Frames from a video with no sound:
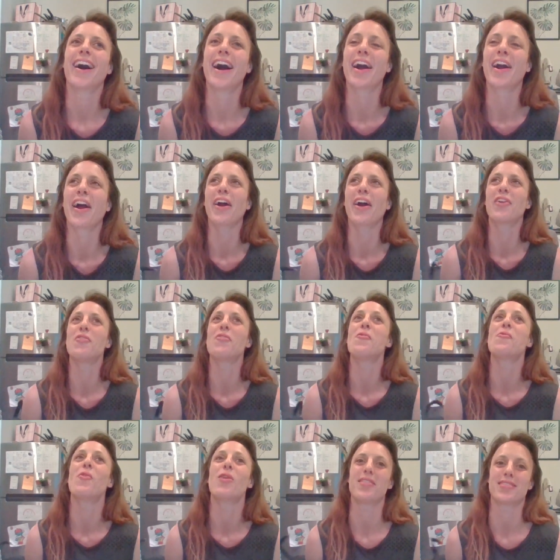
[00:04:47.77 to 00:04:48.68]
I
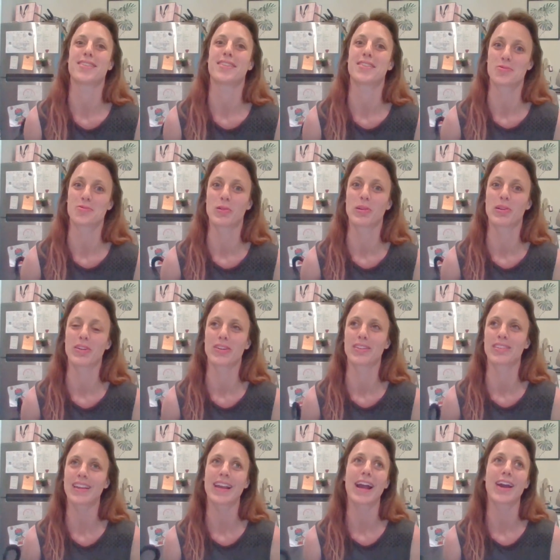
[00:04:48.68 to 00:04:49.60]
don't want this
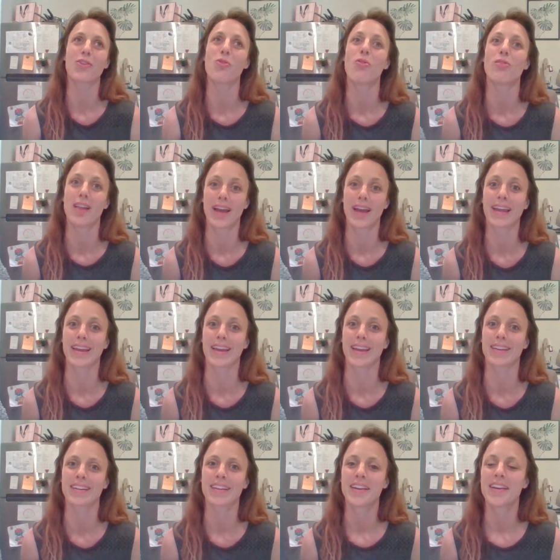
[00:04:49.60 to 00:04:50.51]
word. Like, I don't like
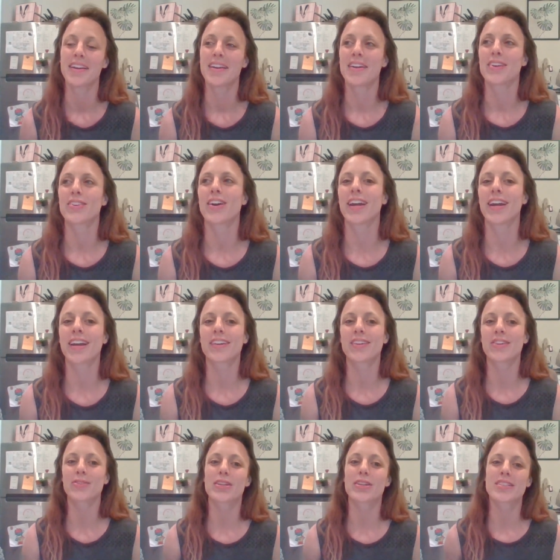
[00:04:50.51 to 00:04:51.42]
it. Right.
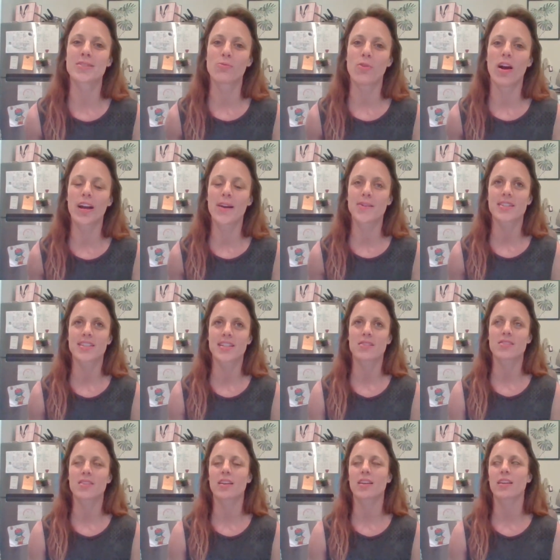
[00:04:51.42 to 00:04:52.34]
And the reason why is because
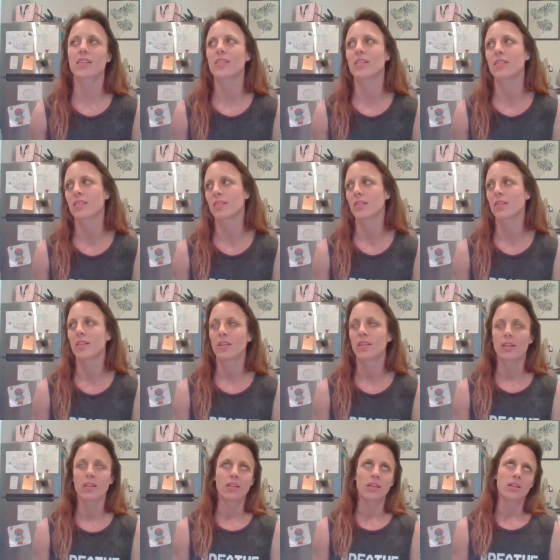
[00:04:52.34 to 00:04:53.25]
I was like, ugh,
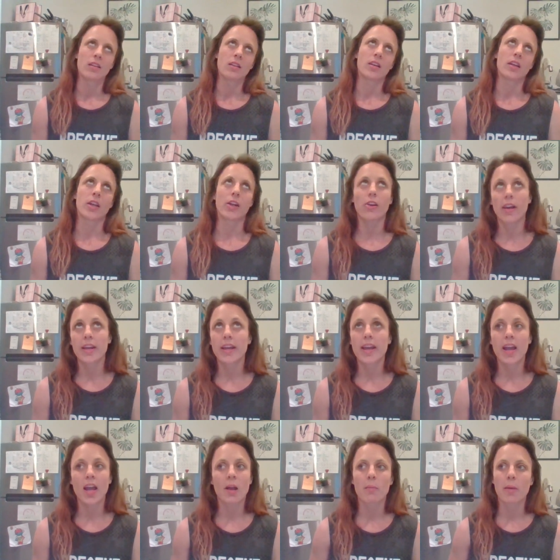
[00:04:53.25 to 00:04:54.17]
here I
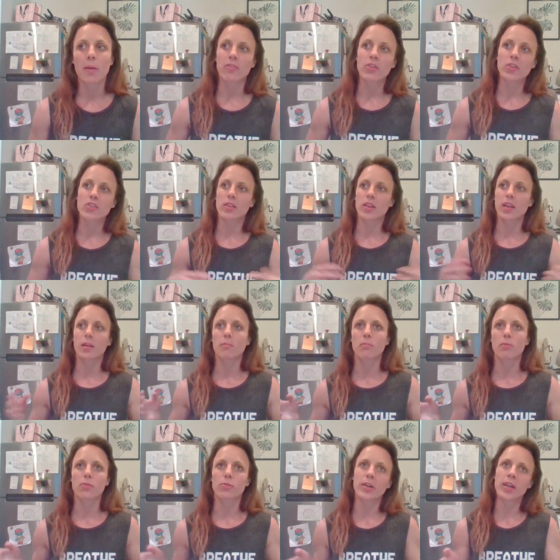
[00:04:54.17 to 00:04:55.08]
am having to like
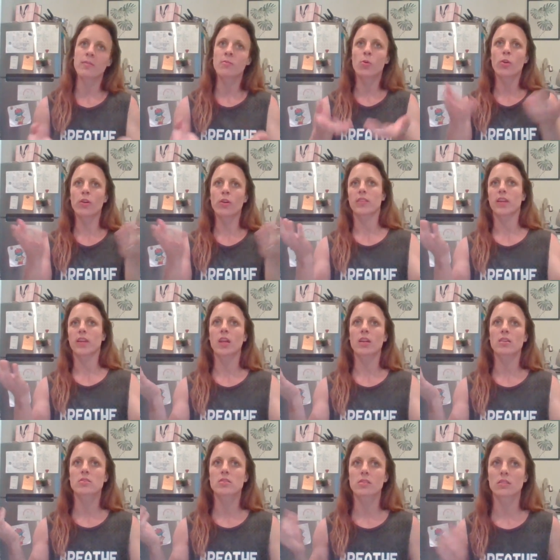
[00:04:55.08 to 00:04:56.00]
bring more
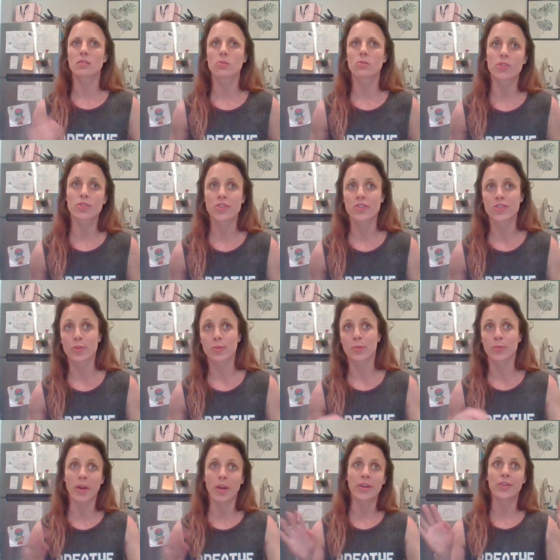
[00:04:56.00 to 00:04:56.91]
things to the Lord to
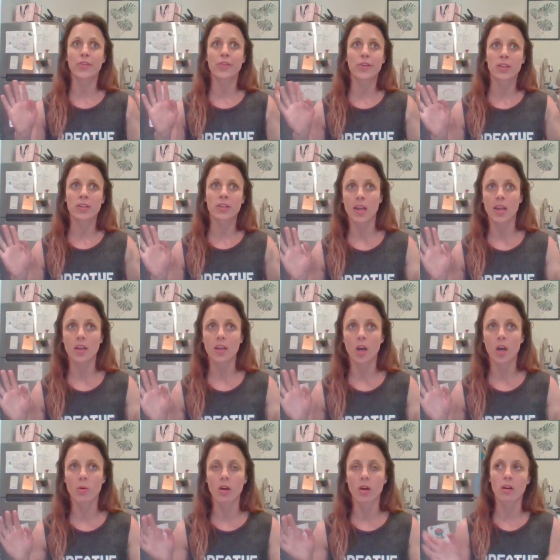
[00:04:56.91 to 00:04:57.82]
surrender and let
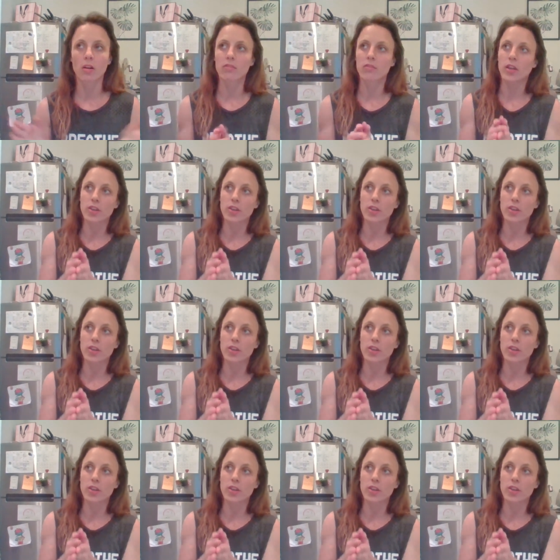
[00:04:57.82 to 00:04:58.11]
go of.